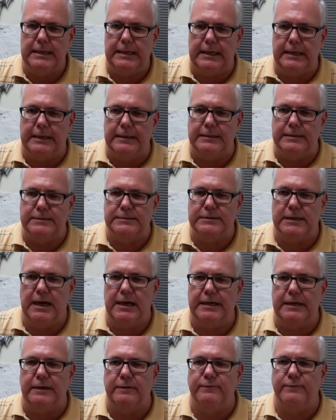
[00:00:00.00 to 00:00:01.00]
in
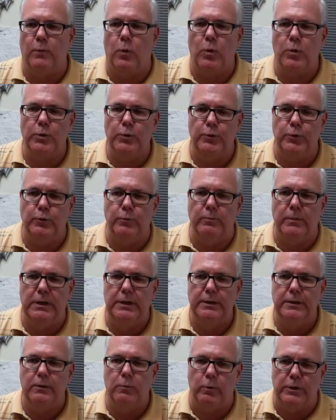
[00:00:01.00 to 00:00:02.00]
deciding for whom
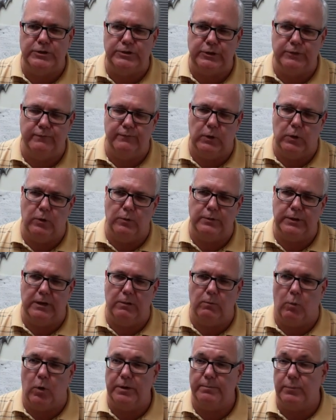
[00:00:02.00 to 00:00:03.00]
we should vote
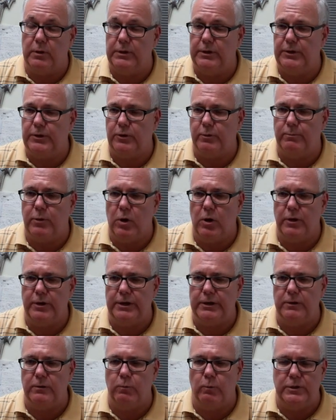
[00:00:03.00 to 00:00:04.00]
and what political
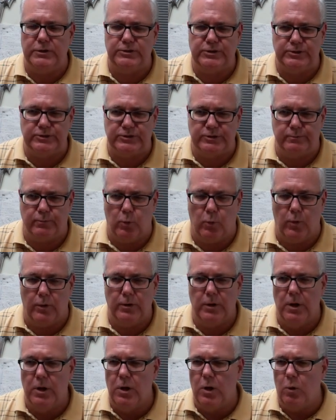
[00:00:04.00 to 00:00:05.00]
party we should support